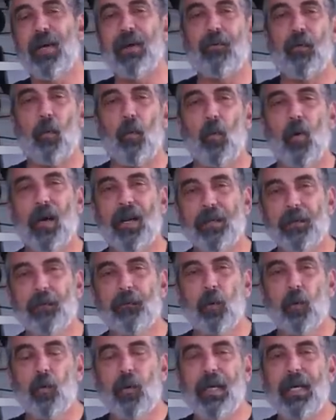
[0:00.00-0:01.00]
Have a
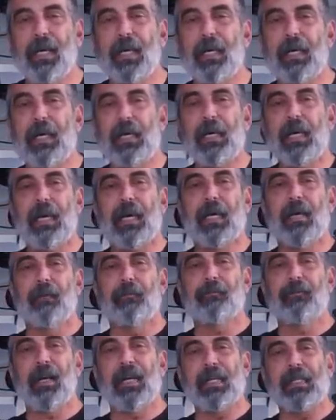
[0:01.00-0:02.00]
wonderful week and a
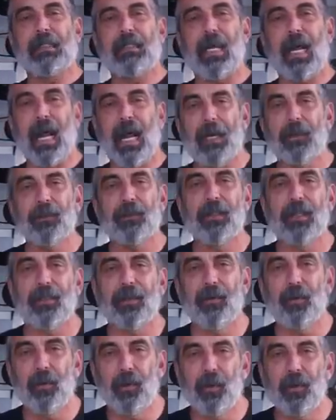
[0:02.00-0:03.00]

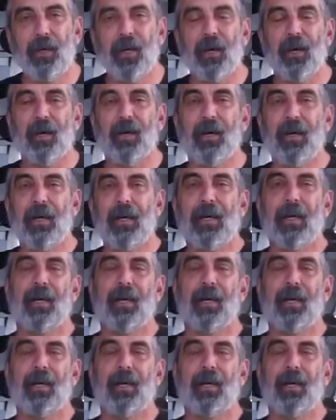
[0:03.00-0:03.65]
fantastic new year.